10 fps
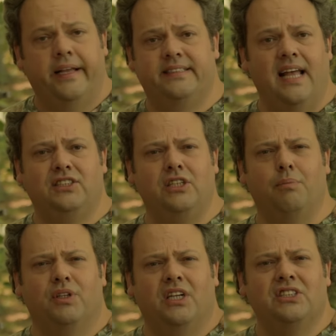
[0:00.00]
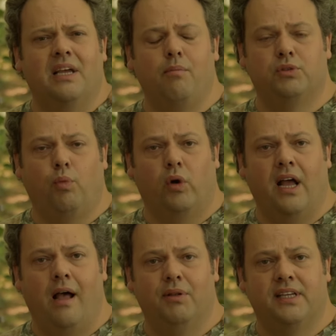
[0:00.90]
It's that simple. It doesn't get much more
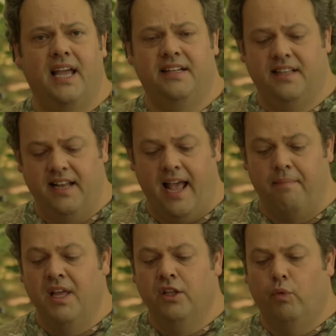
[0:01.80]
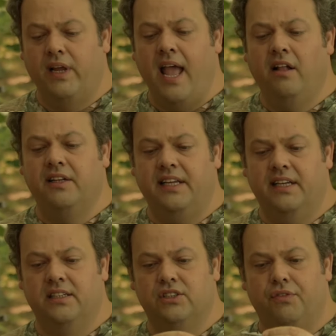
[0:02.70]
complicated than that. The reality
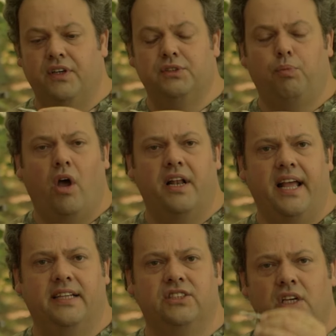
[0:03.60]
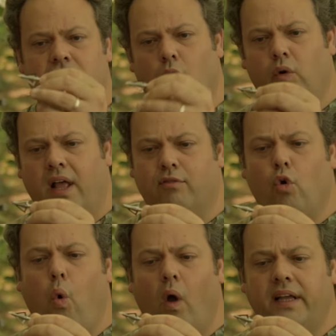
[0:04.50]
is the fixed broadheads don't have
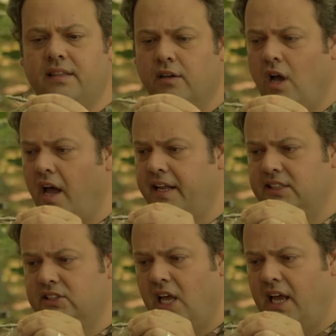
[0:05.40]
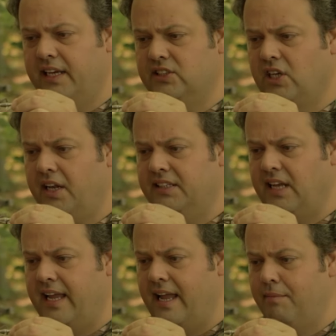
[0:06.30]
quite the cutting size, the cutting
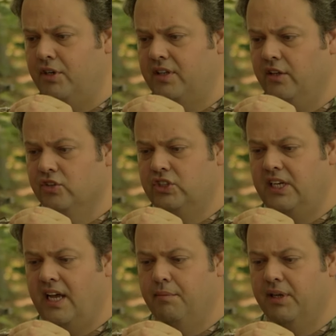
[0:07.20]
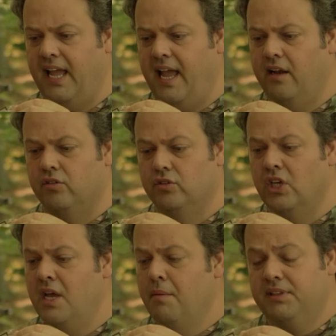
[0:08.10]
diameter that you'll see on the mechanicals,
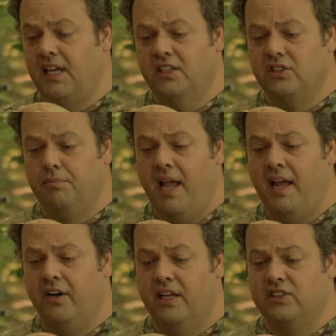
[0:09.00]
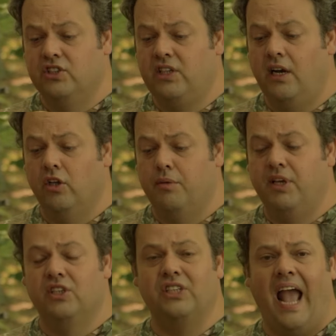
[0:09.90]
but that doesn't matter necessarily
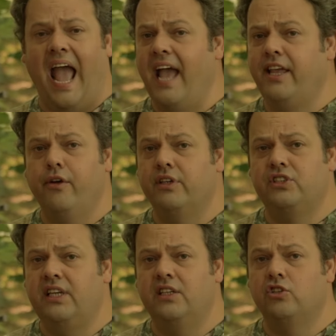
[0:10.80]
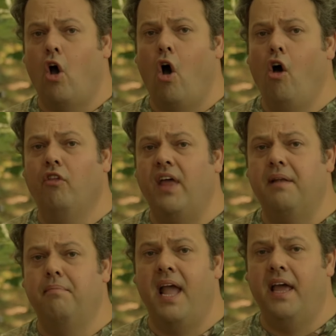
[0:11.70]
because accuracy is all
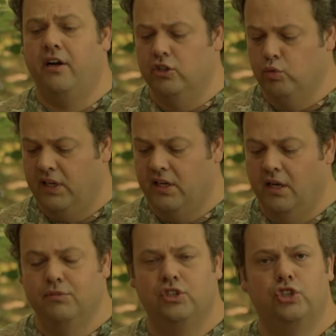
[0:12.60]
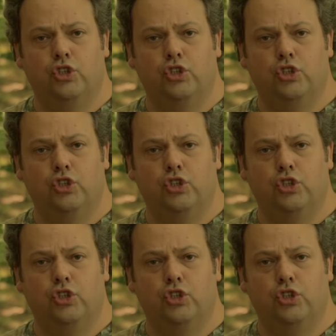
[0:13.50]
that matters when it comes to